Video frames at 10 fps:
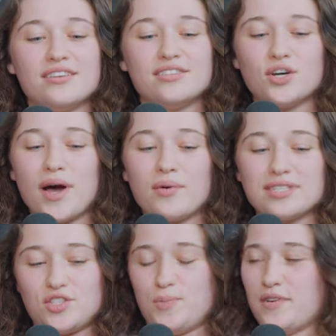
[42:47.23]
So I
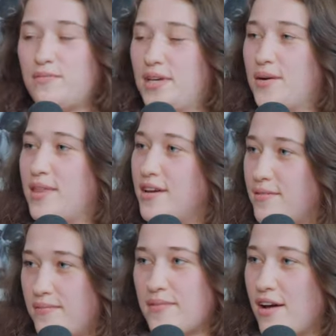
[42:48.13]
wasn't super familiar with it
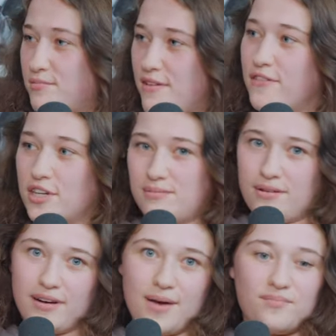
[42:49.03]
after my first
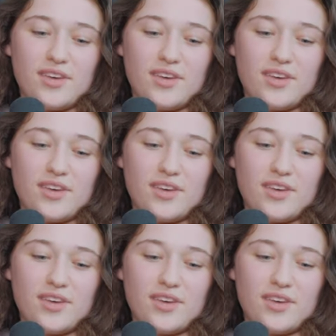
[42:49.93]
program.